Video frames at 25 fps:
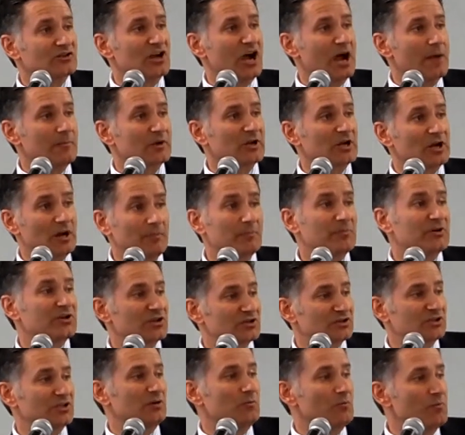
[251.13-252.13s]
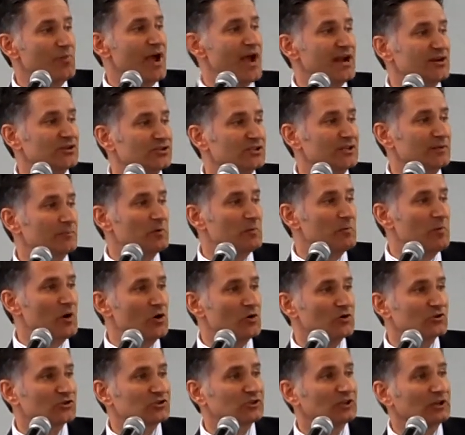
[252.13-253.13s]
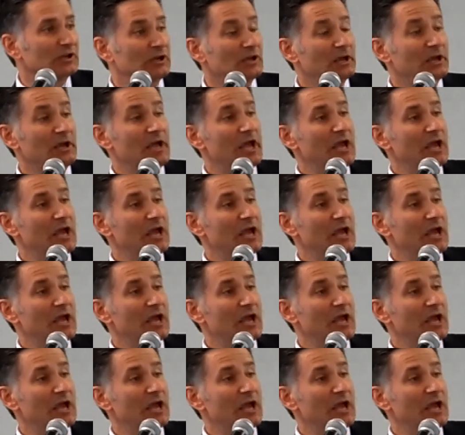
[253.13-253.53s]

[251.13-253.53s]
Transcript: that topic up because it impacts them the most.